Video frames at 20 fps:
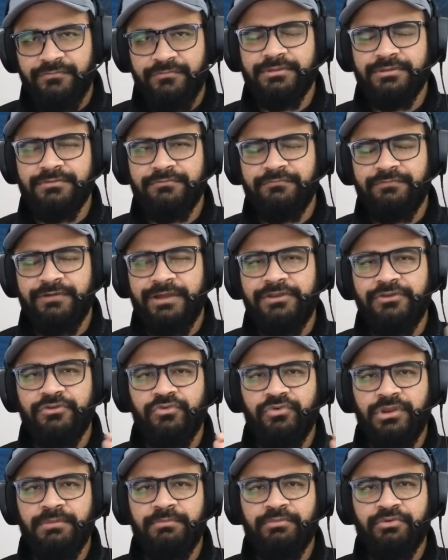fine
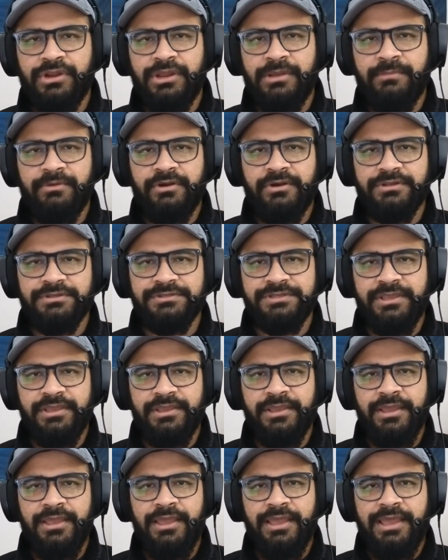tuning parameter to say
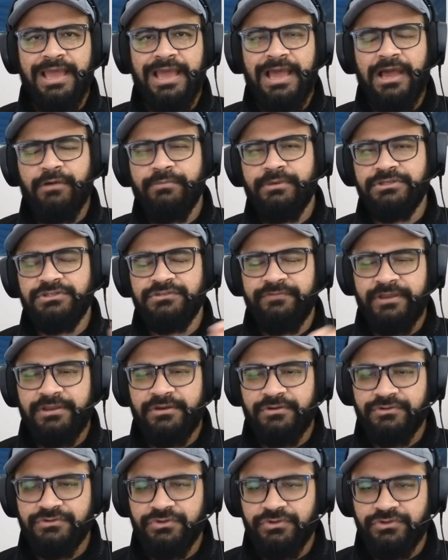how much vector
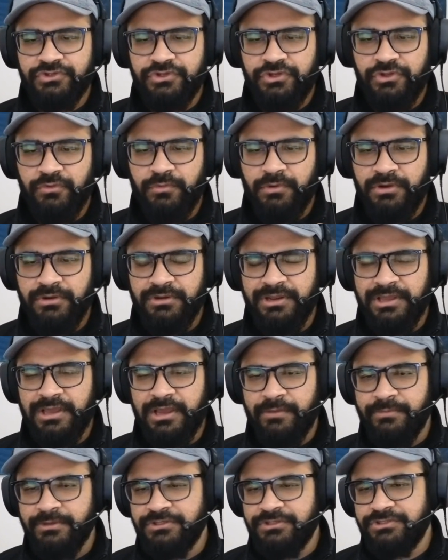search do you want and how
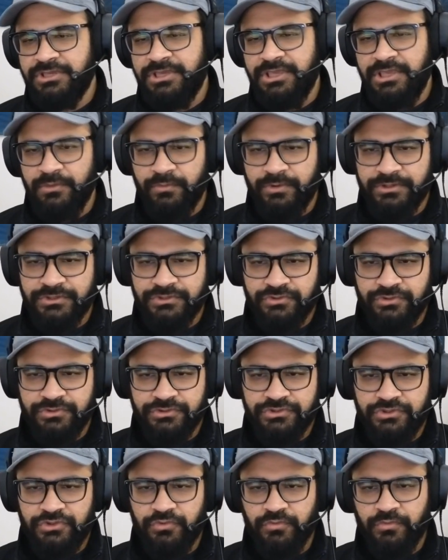much keyword search
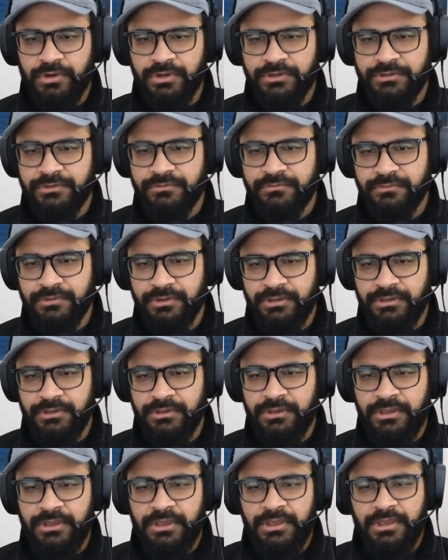do you want, right?
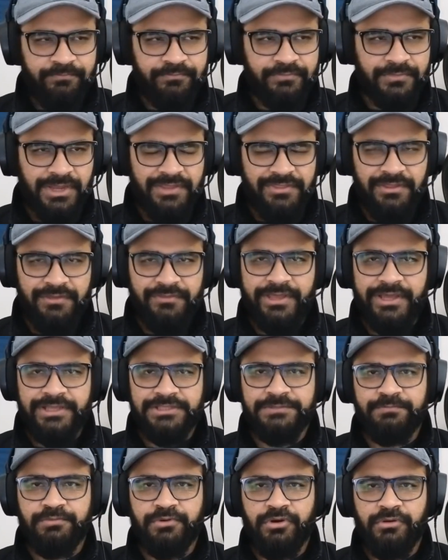I think that's
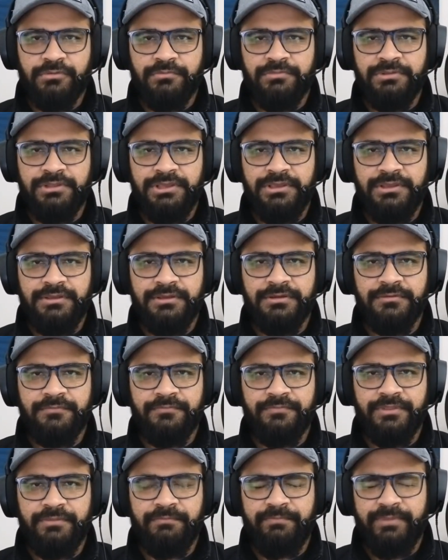probably
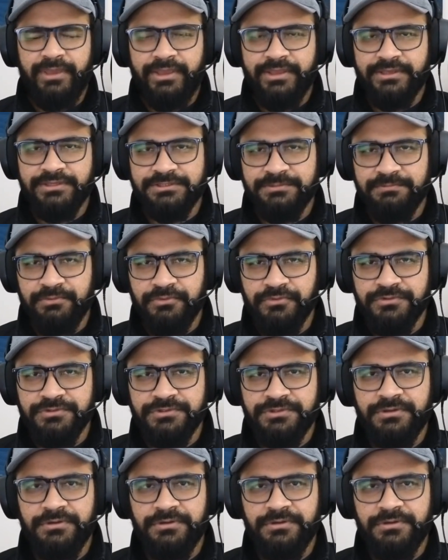the biggest boost.